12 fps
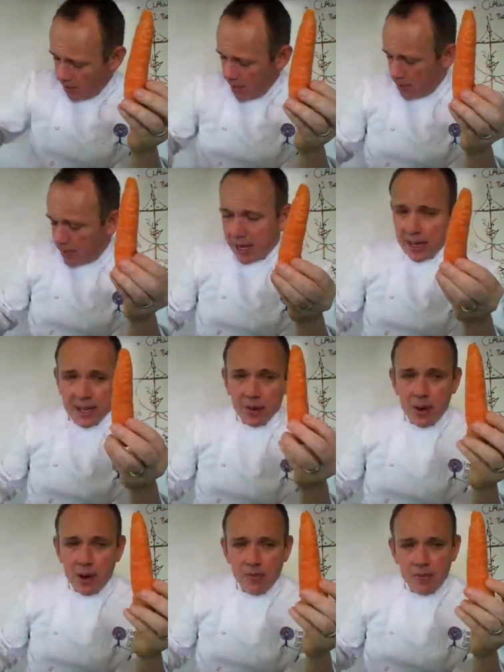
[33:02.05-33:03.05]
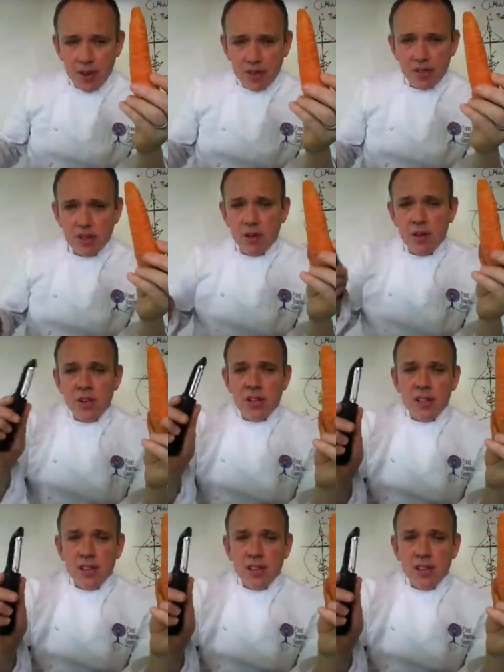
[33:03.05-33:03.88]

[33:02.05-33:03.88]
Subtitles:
We're going to be peeling away first. So